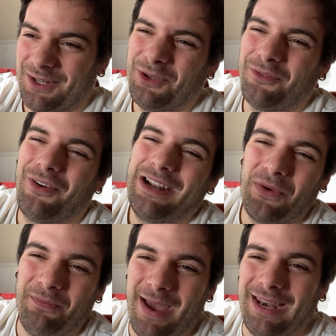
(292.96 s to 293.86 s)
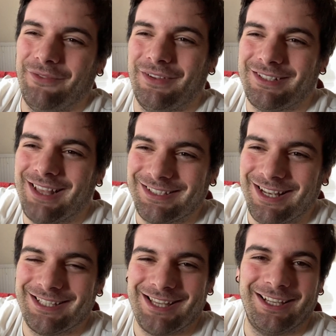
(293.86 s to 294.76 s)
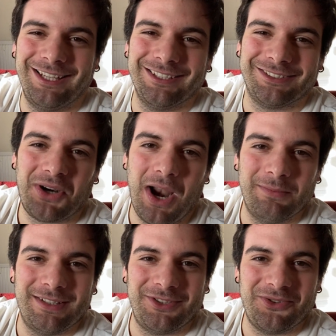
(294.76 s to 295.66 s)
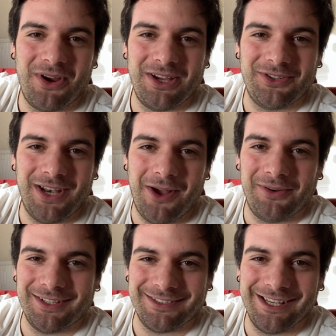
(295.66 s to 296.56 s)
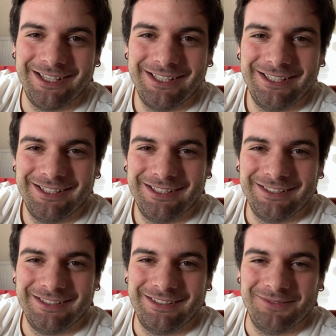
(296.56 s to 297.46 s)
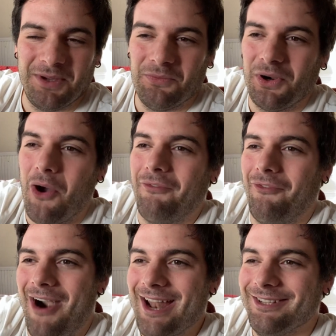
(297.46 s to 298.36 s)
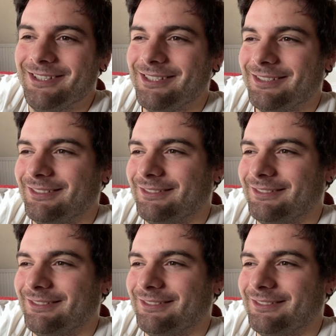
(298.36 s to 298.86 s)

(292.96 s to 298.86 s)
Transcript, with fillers: Although friends with benefits doesn't exactly describe the situation now, does it? I mean, we're not friends.